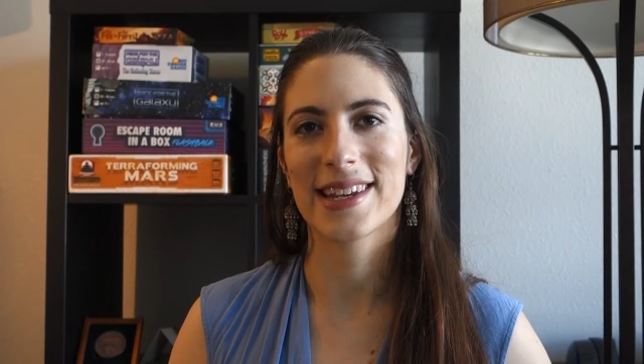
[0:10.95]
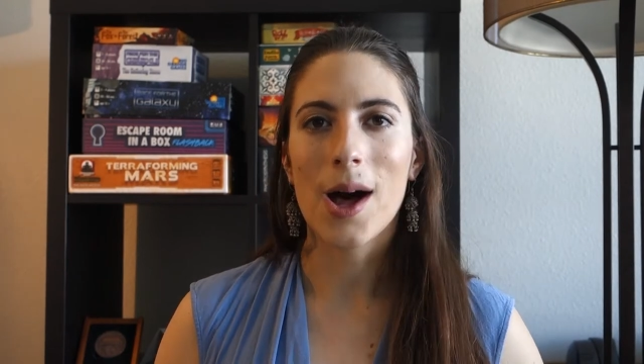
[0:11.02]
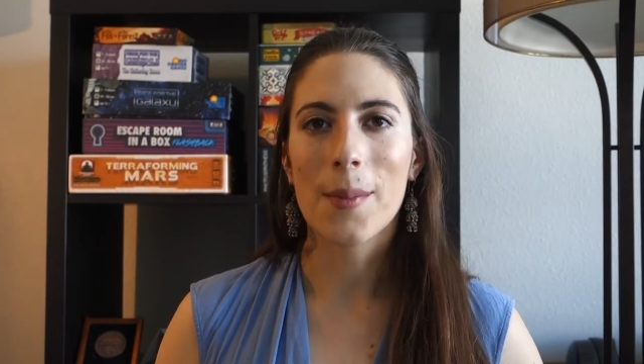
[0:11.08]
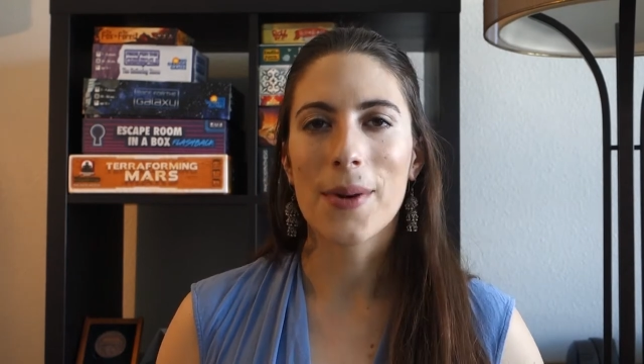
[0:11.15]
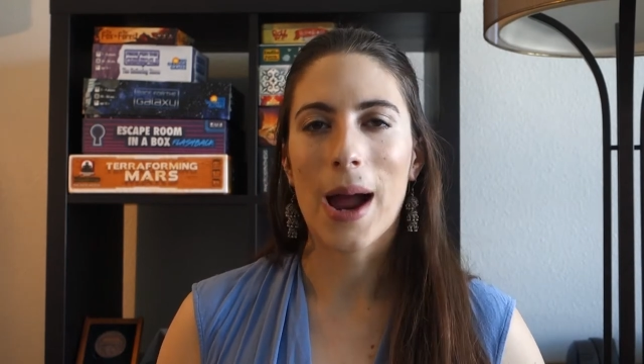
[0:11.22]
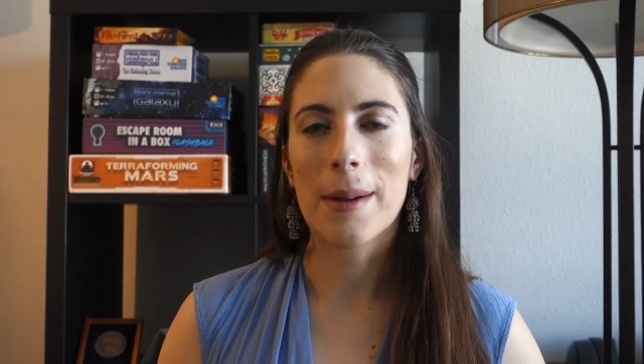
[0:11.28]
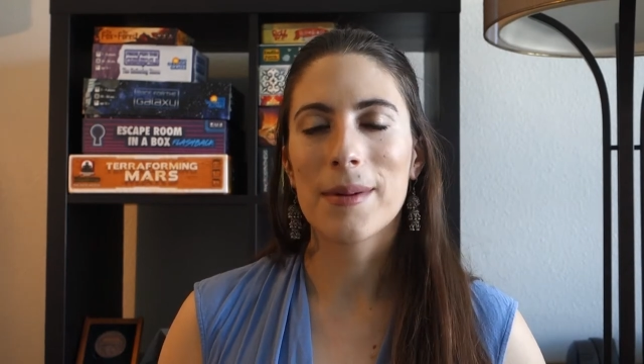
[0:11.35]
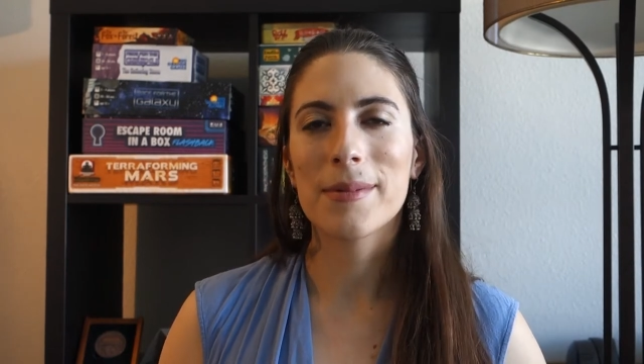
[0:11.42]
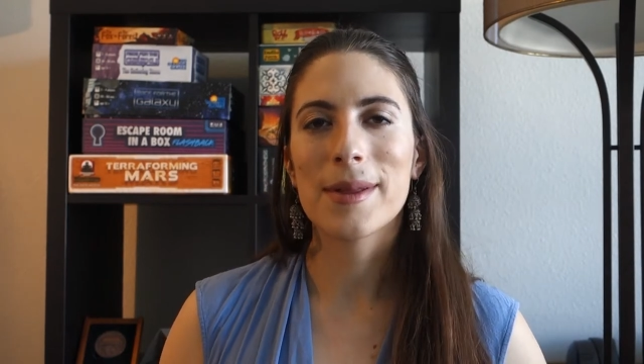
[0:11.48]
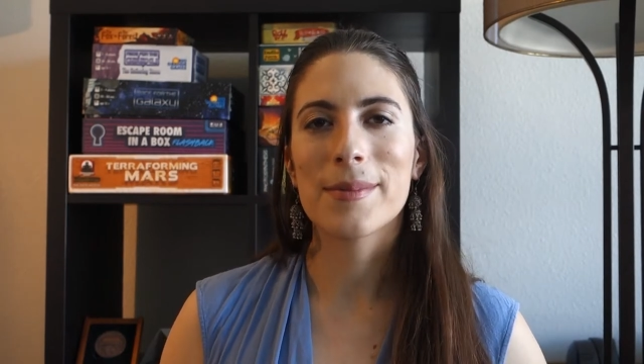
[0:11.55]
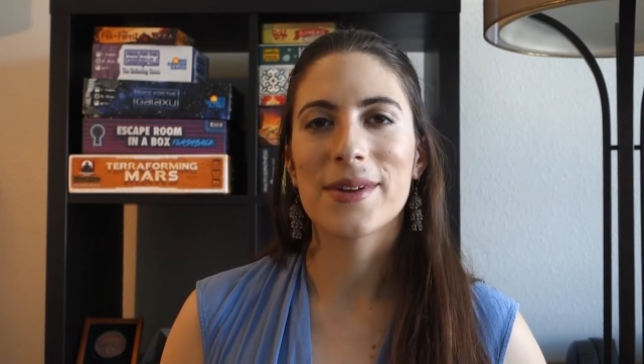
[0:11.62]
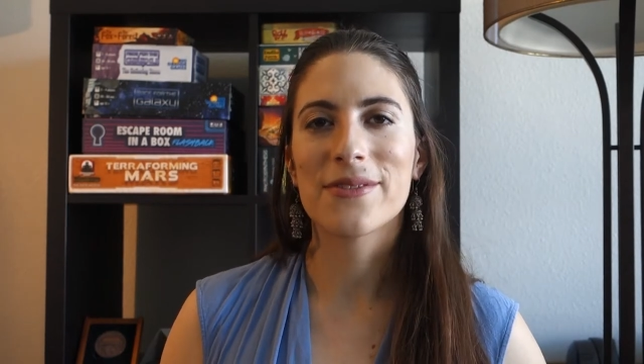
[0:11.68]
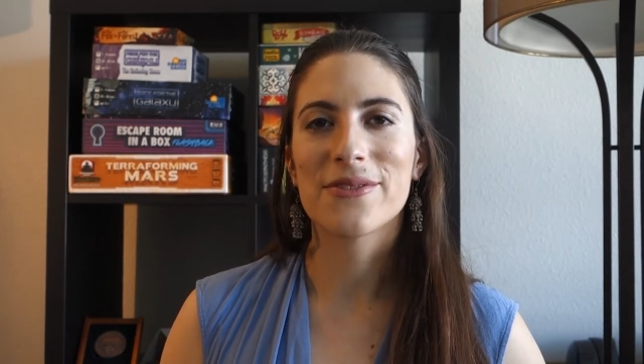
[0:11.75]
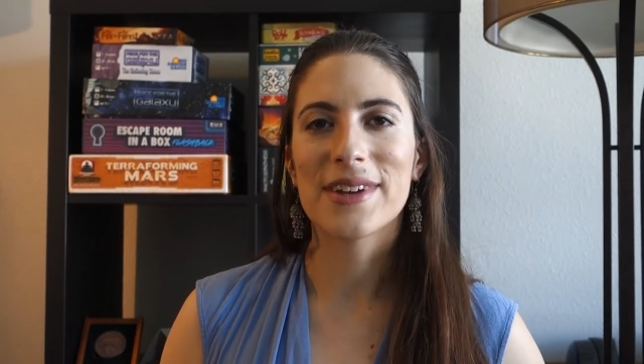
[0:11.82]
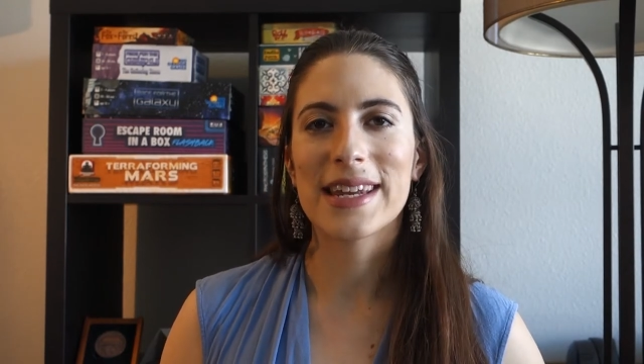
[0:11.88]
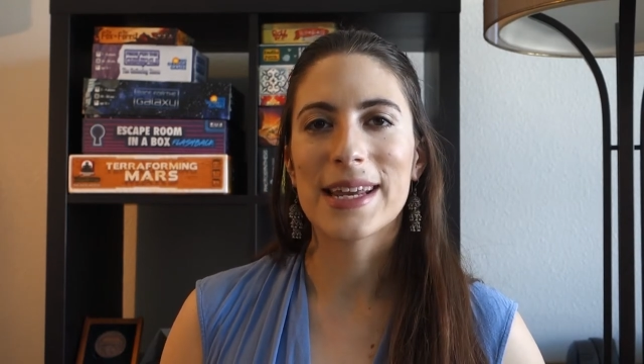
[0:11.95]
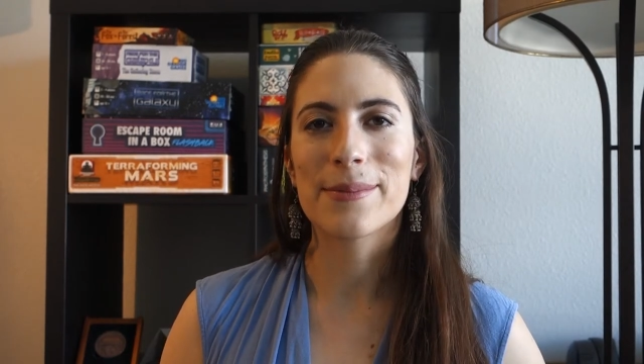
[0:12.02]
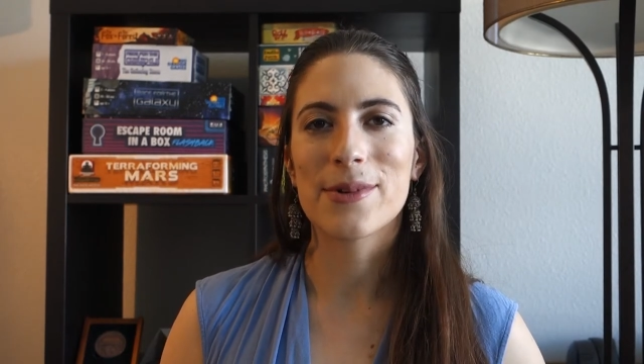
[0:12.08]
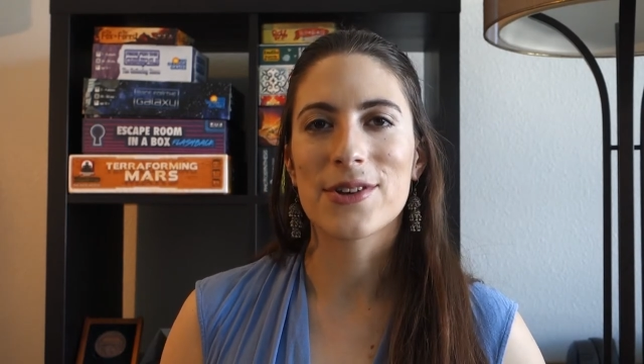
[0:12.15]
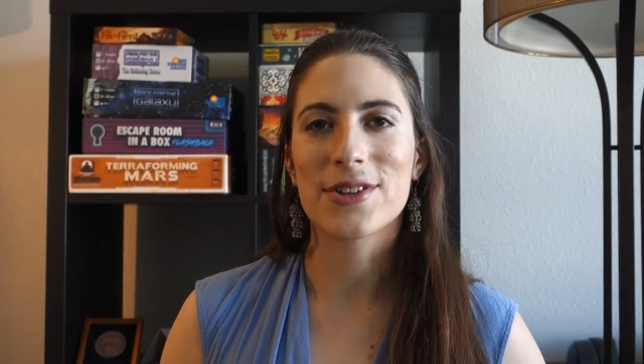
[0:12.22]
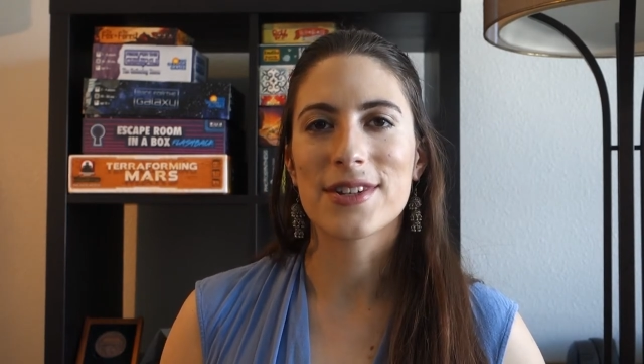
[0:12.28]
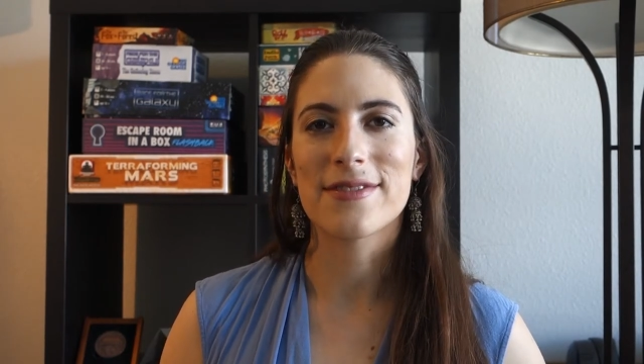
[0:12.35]
I'll probably be reading
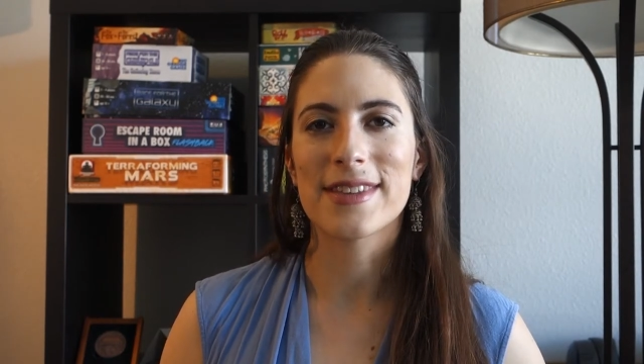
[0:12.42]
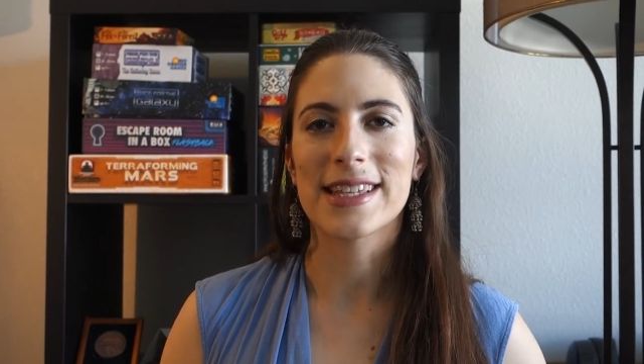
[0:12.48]
most of